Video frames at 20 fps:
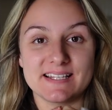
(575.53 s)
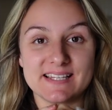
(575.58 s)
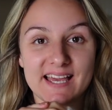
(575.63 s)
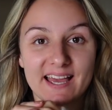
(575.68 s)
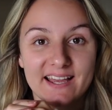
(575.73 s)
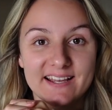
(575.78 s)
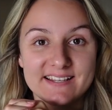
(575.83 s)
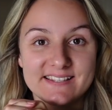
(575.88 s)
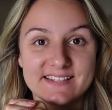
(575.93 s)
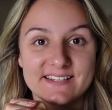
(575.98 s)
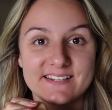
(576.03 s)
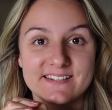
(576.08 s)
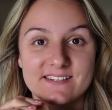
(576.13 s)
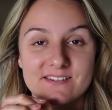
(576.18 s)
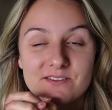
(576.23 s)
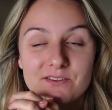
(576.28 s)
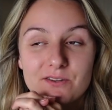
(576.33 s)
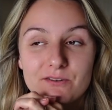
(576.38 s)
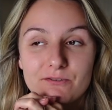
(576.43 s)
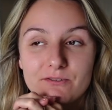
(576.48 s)
taxes
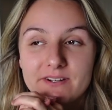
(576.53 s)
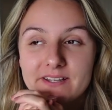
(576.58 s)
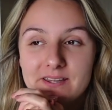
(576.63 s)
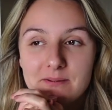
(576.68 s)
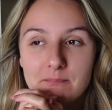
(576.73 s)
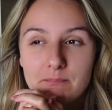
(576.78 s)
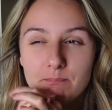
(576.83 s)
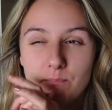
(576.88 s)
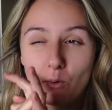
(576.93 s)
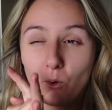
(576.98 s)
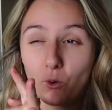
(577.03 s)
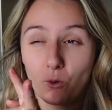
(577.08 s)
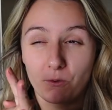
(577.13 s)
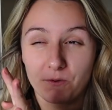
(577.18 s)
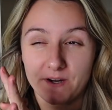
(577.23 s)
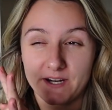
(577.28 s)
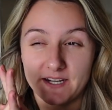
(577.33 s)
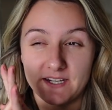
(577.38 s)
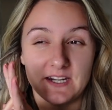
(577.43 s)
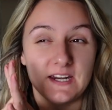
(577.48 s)
and other really
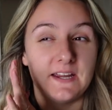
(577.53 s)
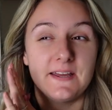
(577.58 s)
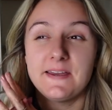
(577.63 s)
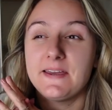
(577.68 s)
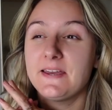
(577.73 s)
boring